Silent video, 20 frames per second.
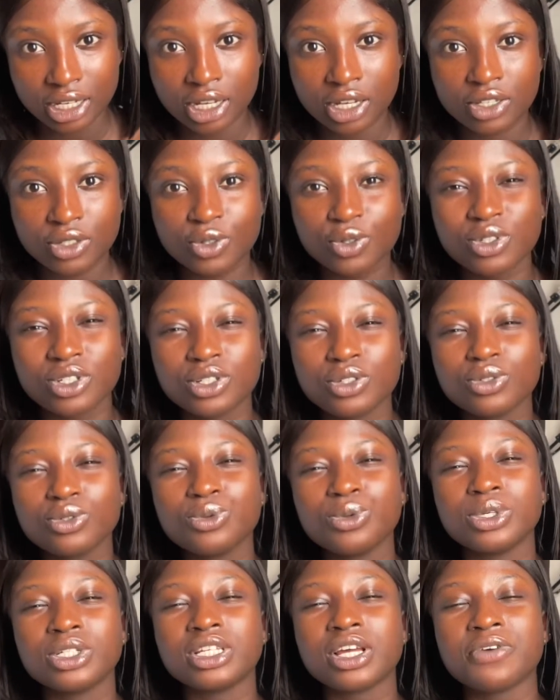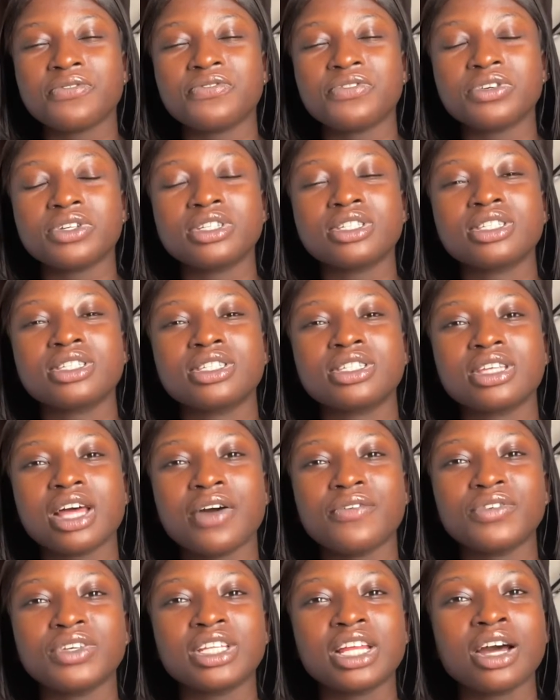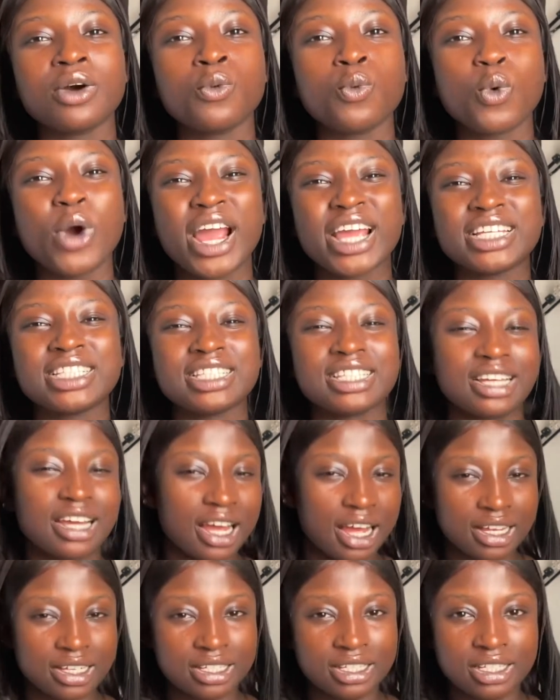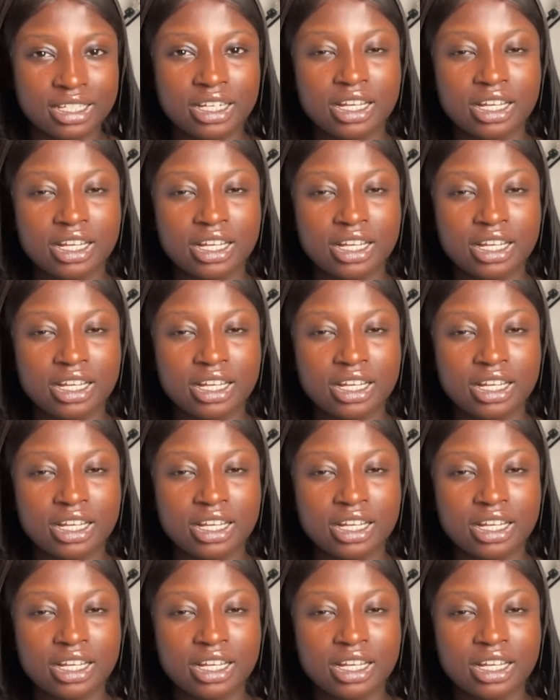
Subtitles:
so they don't want their face having that white cast.